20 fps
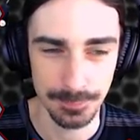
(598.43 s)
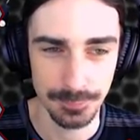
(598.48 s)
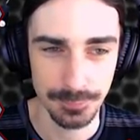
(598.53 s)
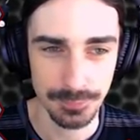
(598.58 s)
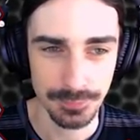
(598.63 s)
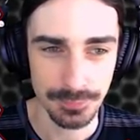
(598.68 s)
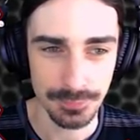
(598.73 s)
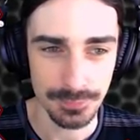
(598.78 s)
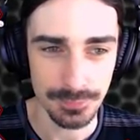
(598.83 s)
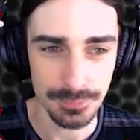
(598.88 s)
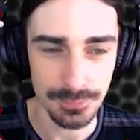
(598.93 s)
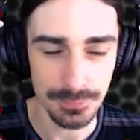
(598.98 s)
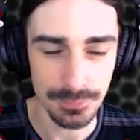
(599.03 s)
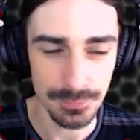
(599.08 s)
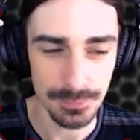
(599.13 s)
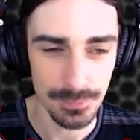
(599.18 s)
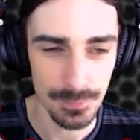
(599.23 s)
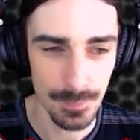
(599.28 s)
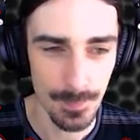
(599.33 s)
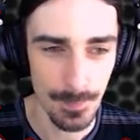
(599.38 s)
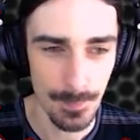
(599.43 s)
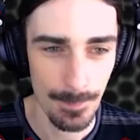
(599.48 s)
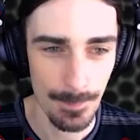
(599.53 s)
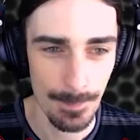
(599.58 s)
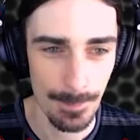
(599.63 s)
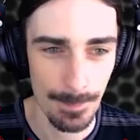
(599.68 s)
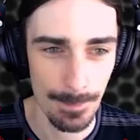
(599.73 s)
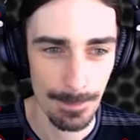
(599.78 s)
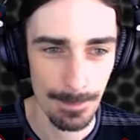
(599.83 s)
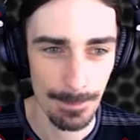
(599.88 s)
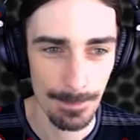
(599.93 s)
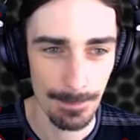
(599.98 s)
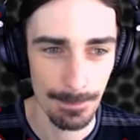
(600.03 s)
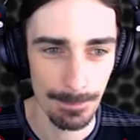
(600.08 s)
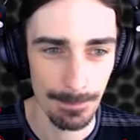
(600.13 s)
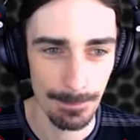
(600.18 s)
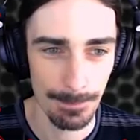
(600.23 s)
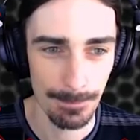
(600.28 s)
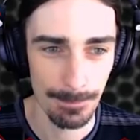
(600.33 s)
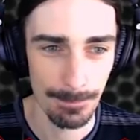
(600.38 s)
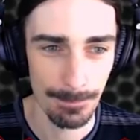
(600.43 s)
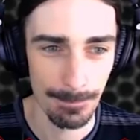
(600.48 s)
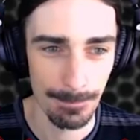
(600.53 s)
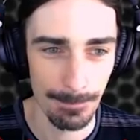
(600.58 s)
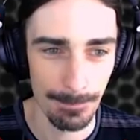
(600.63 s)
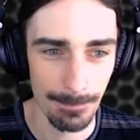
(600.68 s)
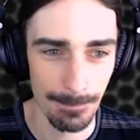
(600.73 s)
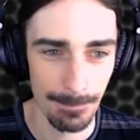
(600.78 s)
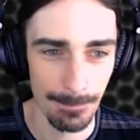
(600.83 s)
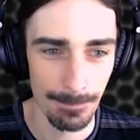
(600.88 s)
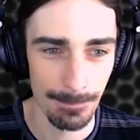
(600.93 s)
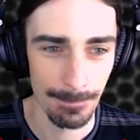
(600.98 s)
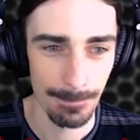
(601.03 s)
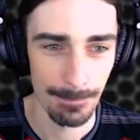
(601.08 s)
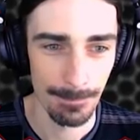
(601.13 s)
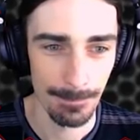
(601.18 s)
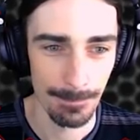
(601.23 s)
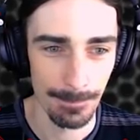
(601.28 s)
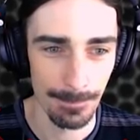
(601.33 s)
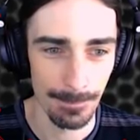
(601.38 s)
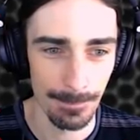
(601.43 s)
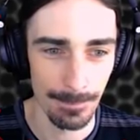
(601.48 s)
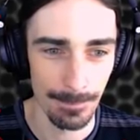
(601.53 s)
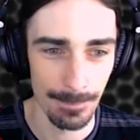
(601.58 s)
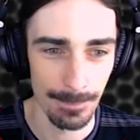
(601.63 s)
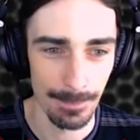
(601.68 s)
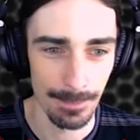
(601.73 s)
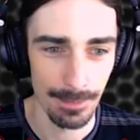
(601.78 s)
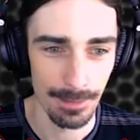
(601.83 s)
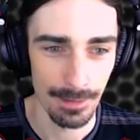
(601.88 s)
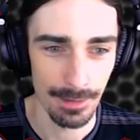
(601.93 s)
(no one is talking)